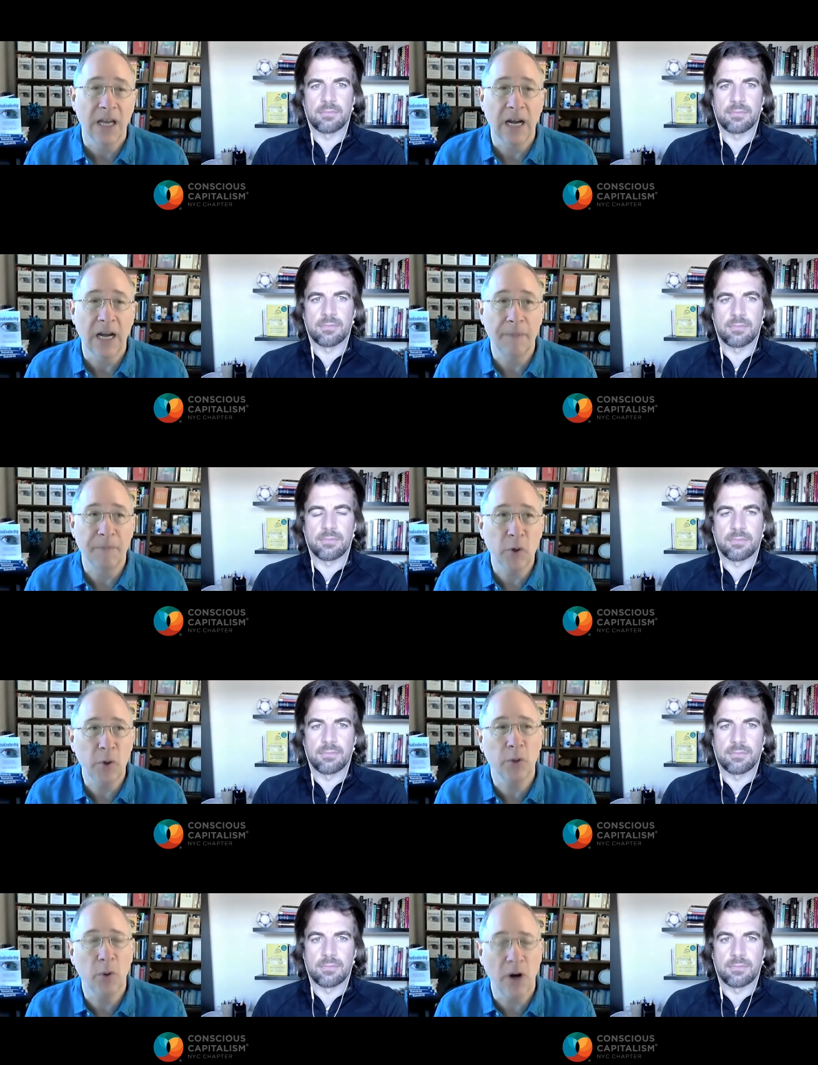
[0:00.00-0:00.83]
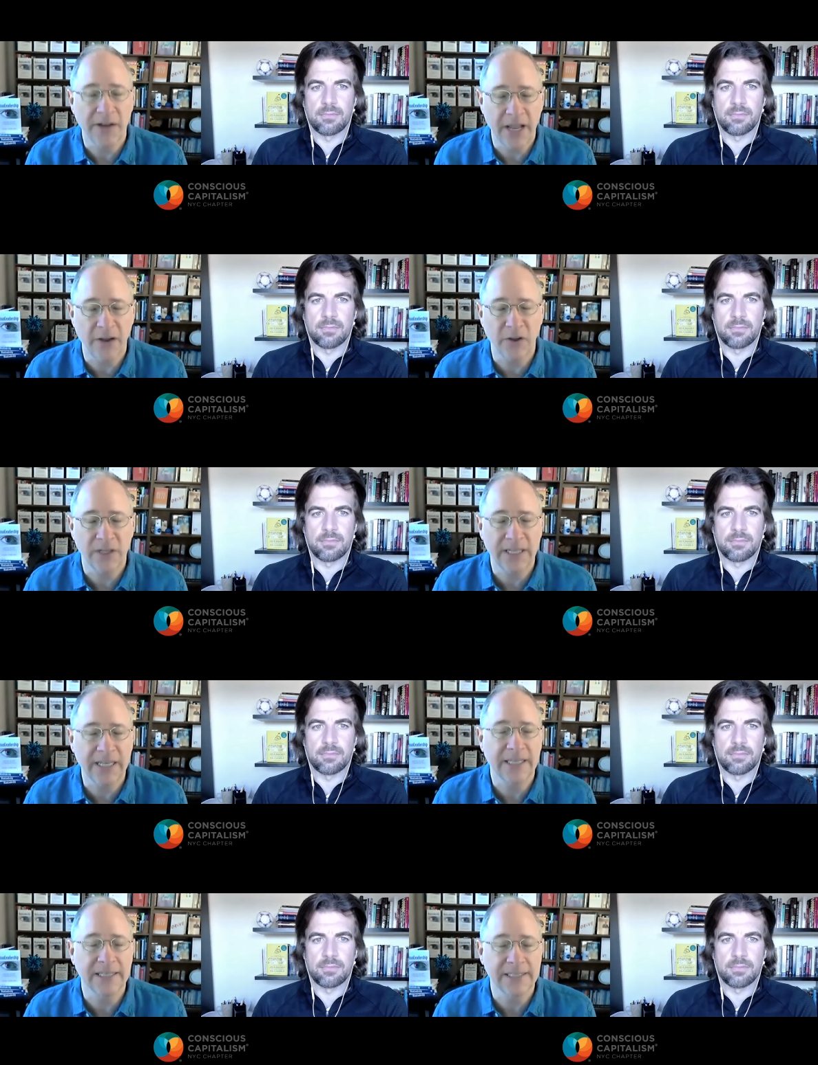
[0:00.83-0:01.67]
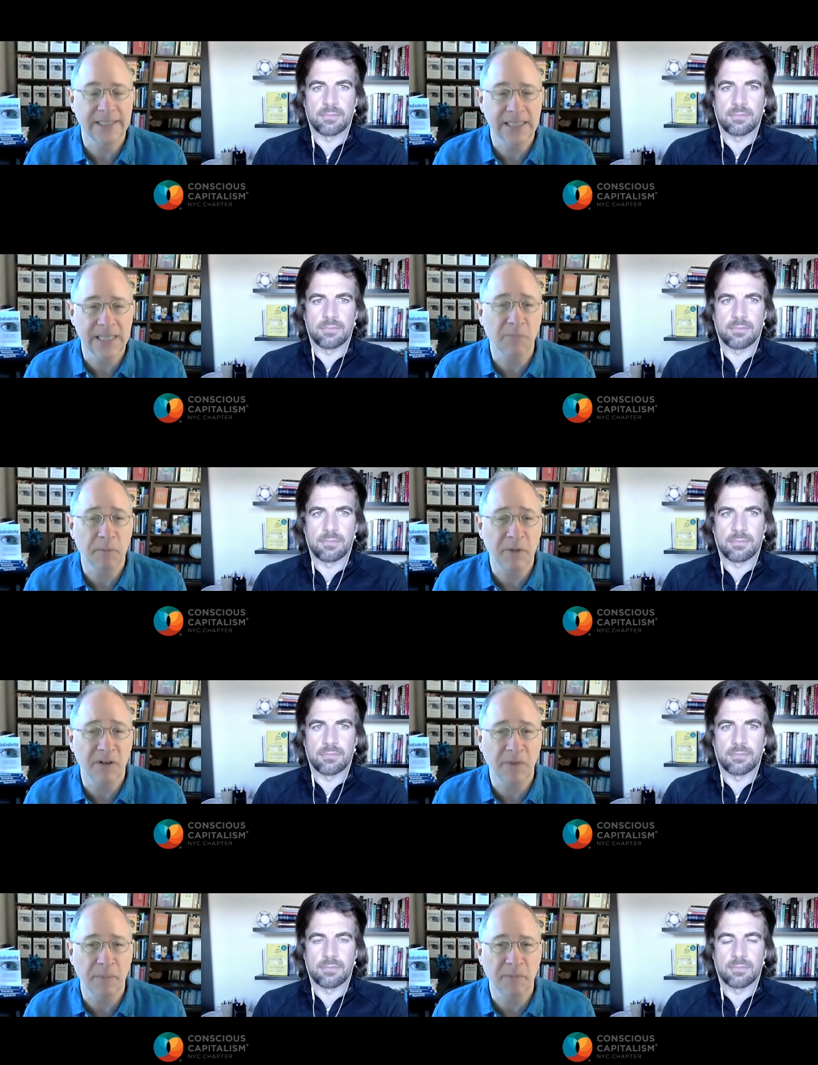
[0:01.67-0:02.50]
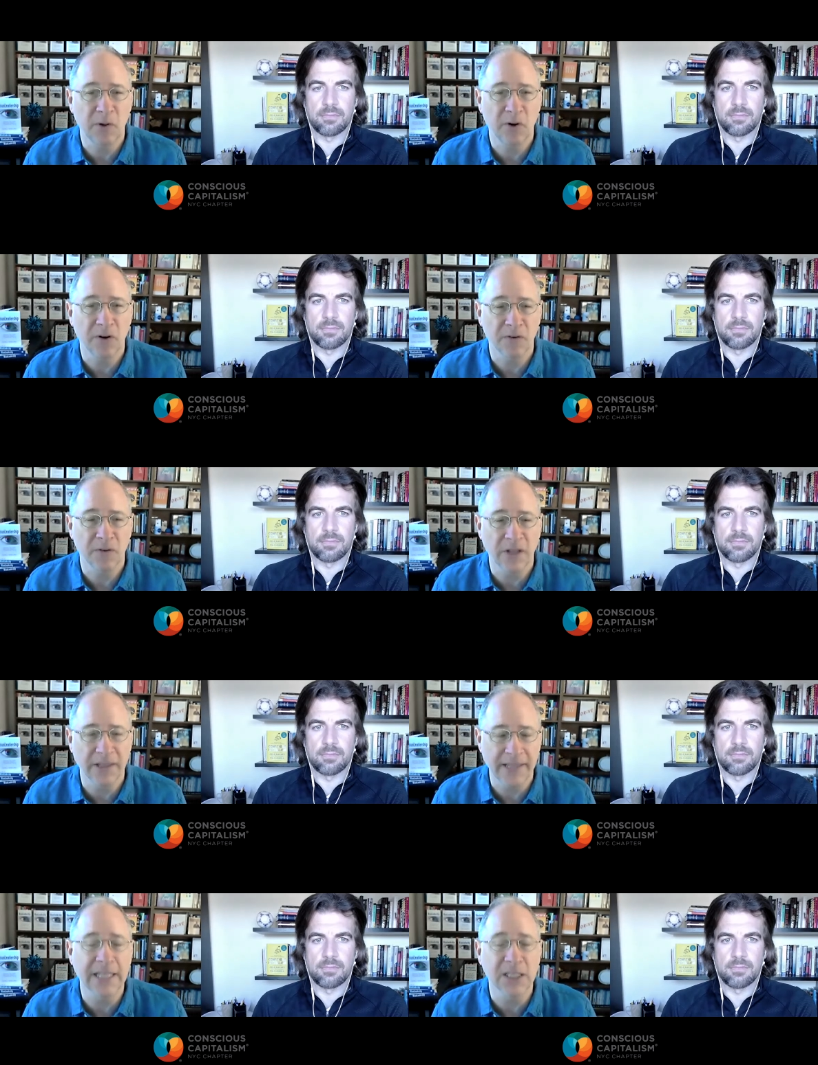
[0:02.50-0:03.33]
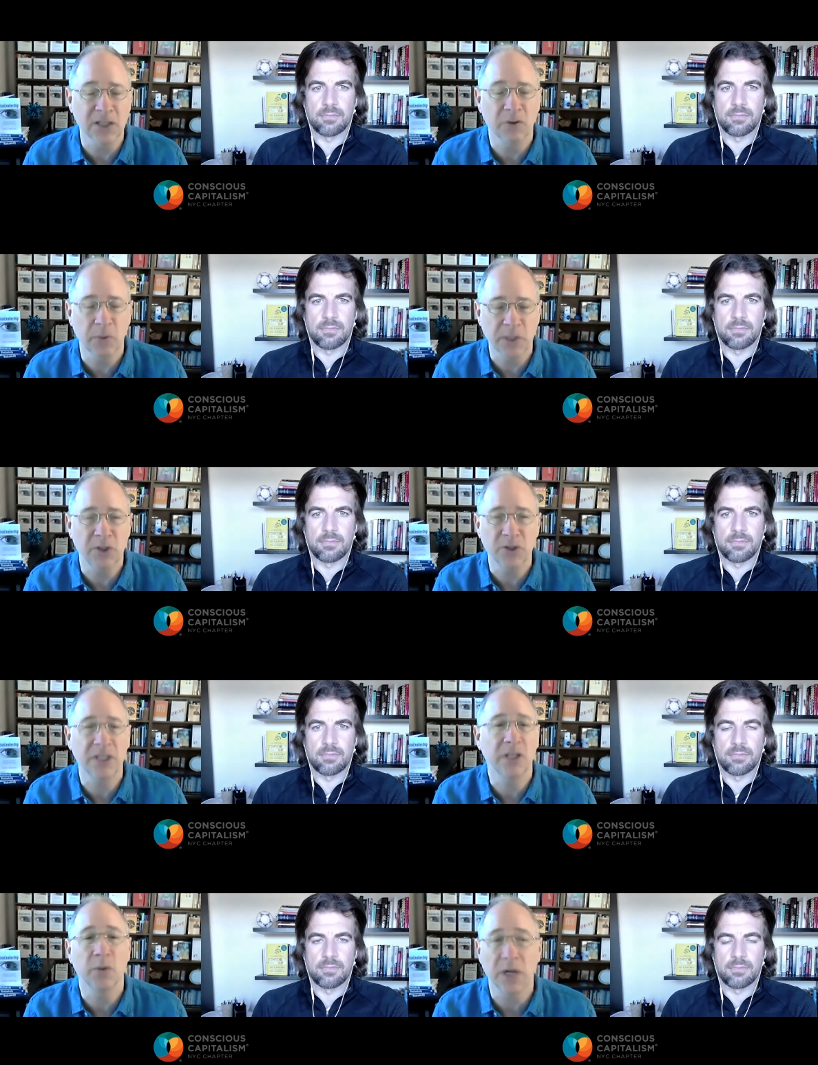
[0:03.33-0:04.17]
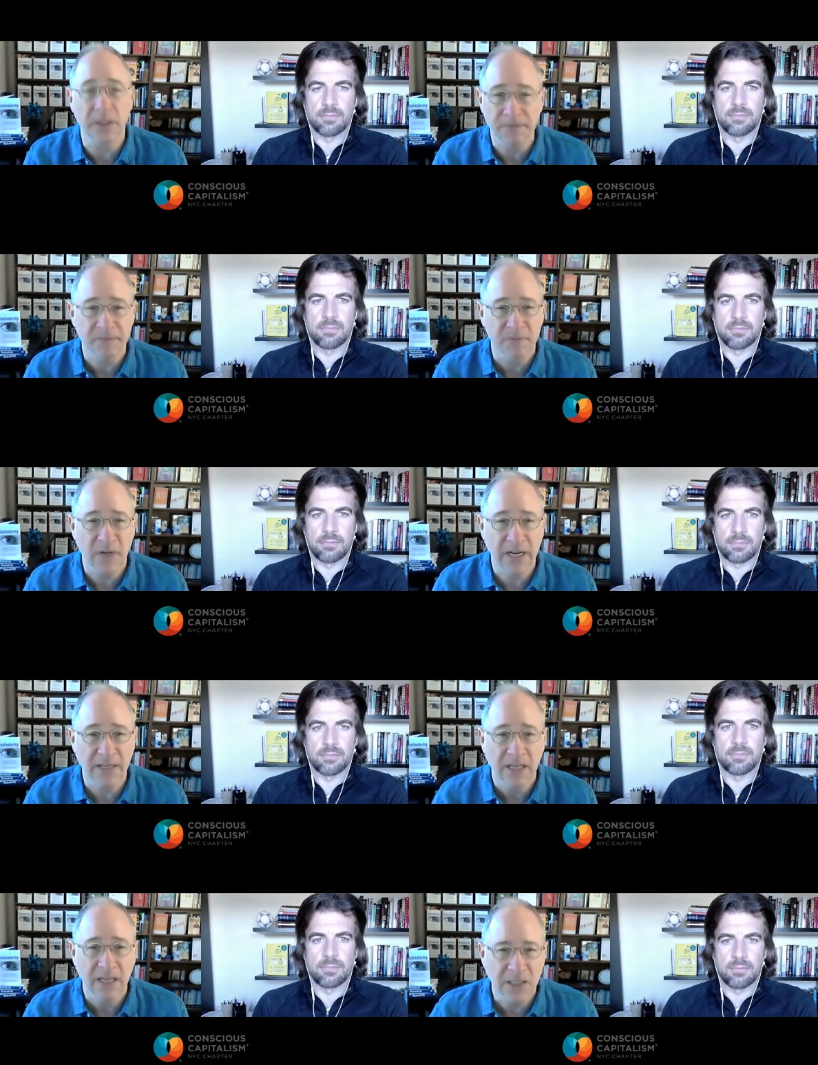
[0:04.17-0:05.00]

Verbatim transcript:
Speaker 1: um, who you are and how you lead is inseparable from your the lens through which you see the world, right?